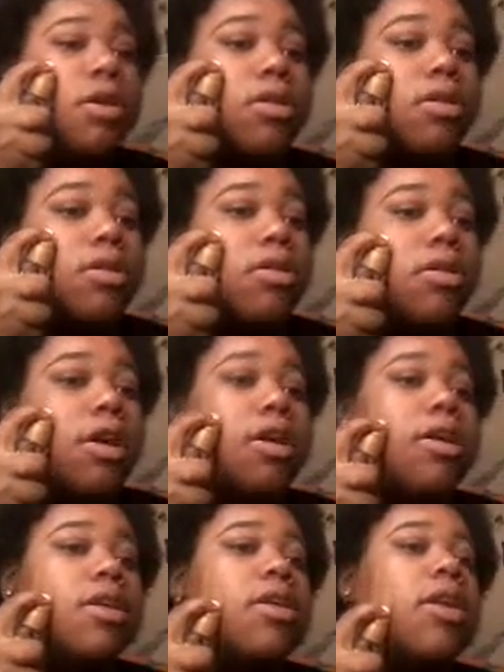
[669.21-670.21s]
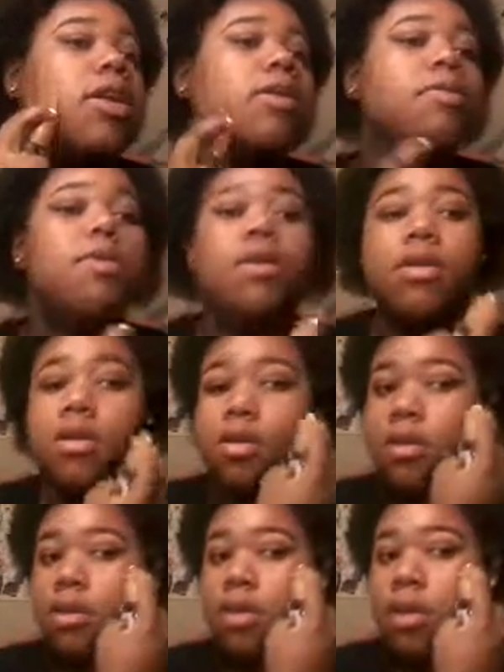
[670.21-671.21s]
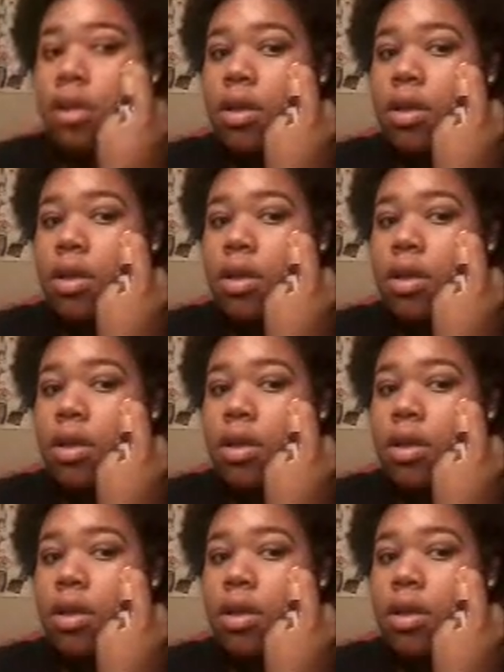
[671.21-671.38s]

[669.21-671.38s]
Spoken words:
and just drag it downwards.